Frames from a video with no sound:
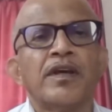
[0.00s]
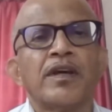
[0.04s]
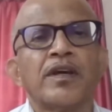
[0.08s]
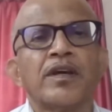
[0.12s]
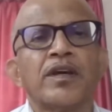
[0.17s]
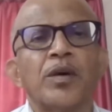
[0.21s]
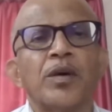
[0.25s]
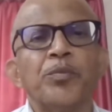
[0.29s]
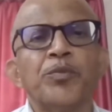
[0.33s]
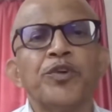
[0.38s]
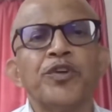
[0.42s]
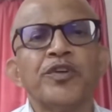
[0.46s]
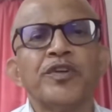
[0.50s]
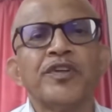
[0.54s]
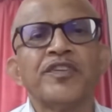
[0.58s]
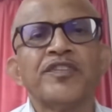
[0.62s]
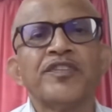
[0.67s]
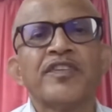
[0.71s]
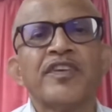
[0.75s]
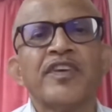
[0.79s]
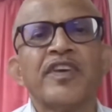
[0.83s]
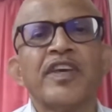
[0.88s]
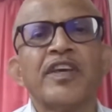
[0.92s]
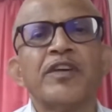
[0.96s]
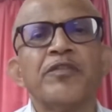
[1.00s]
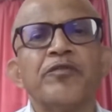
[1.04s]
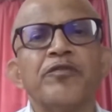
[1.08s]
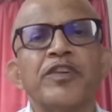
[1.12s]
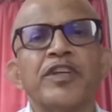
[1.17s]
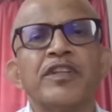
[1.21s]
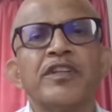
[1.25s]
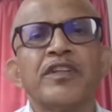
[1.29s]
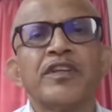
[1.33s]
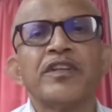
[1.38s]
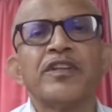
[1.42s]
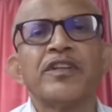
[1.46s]
Computers came
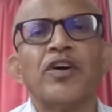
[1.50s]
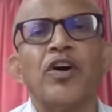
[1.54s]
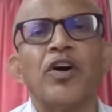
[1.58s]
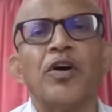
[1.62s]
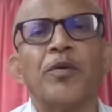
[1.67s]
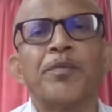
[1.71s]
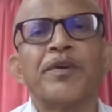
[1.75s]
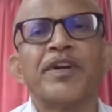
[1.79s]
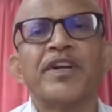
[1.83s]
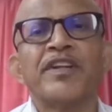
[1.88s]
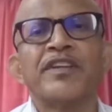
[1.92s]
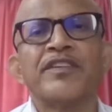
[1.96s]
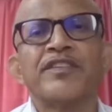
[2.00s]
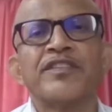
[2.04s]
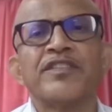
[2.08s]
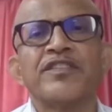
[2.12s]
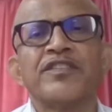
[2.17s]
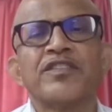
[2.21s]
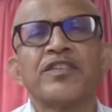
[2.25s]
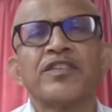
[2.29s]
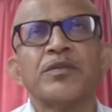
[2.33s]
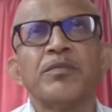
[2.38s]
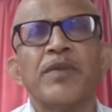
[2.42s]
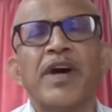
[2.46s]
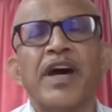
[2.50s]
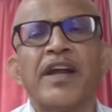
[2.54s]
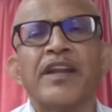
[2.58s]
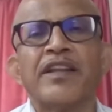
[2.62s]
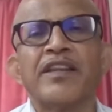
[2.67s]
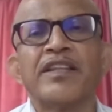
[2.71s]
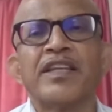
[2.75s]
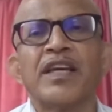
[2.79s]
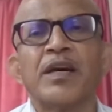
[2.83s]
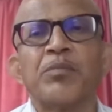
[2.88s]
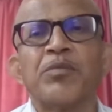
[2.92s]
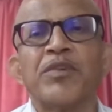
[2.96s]
with the operating system and
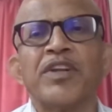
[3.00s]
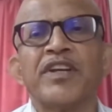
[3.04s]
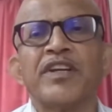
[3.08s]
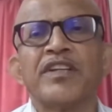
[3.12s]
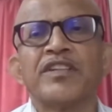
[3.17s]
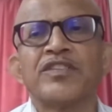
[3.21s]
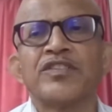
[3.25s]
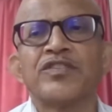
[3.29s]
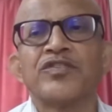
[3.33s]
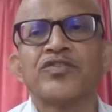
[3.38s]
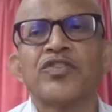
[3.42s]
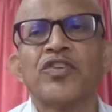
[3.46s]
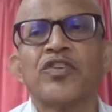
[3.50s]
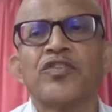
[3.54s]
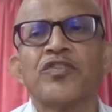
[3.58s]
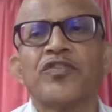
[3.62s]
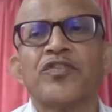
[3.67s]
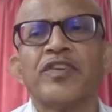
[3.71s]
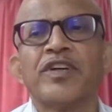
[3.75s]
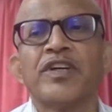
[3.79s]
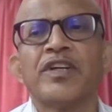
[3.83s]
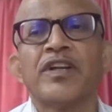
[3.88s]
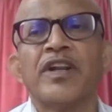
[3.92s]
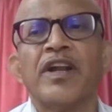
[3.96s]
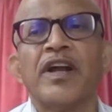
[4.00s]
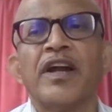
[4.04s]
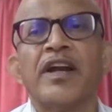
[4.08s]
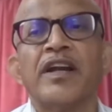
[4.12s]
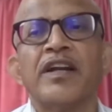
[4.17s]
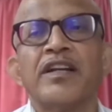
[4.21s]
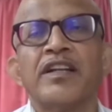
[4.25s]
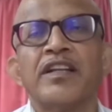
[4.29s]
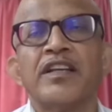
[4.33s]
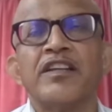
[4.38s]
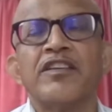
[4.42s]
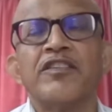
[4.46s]
the application software,
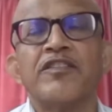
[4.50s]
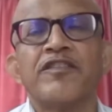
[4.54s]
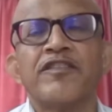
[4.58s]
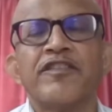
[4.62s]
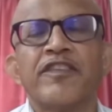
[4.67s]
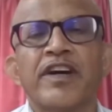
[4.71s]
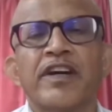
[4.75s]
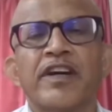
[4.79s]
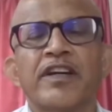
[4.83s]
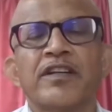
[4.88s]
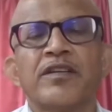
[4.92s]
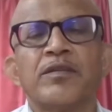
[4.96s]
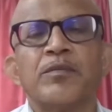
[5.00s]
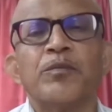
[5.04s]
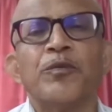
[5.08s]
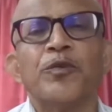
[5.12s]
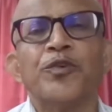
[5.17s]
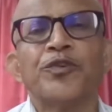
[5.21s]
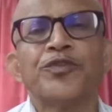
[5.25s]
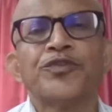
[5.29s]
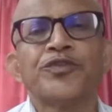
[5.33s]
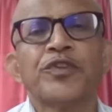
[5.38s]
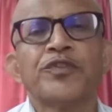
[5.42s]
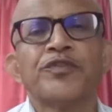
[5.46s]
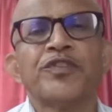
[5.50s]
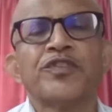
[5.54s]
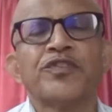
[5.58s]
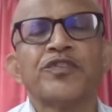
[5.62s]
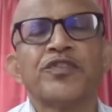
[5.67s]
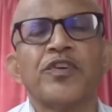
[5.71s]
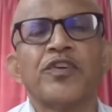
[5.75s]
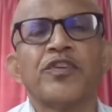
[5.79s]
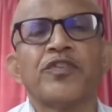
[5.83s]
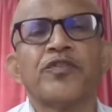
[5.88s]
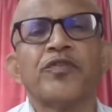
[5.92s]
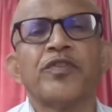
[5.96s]
and in fact, most of the
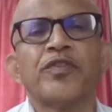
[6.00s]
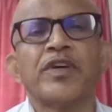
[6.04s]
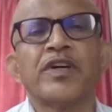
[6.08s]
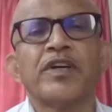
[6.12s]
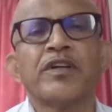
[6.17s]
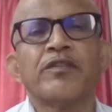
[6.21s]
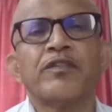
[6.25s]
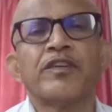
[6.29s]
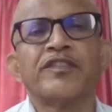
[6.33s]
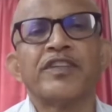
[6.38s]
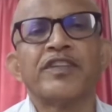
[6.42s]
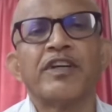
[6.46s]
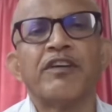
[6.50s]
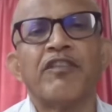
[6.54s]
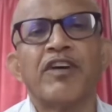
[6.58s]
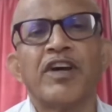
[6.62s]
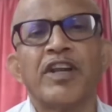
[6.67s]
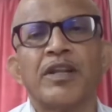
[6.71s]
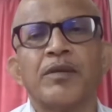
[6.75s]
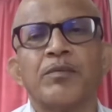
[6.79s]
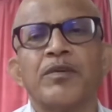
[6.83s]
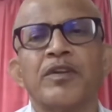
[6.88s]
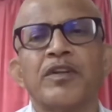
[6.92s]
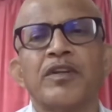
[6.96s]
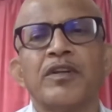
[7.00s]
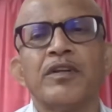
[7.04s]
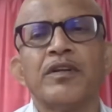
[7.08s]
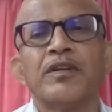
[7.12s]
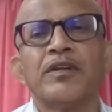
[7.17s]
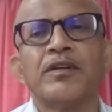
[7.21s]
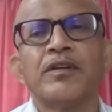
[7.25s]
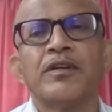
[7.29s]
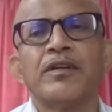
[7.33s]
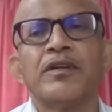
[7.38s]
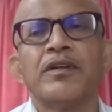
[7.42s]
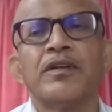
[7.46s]
software was available
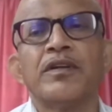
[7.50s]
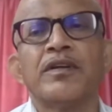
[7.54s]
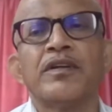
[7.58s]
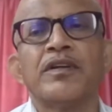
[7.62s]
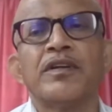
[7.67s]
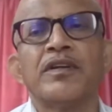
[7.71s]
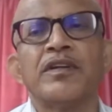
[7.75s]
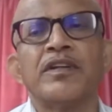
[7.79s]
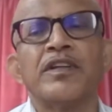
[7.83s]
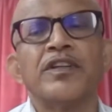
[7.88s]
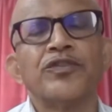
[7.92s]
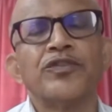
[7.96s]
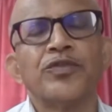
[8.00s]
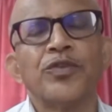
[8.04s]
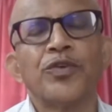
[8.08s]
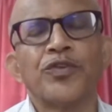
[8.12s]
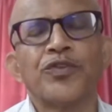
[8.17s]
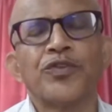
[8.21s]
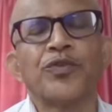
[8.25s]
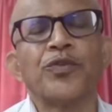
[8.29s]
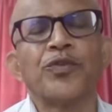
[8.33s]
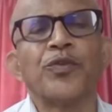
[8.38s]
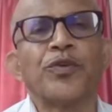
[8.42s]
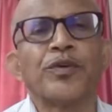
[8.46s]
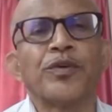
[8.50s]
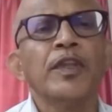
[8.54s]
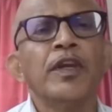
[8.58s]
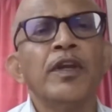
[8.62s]
in source code.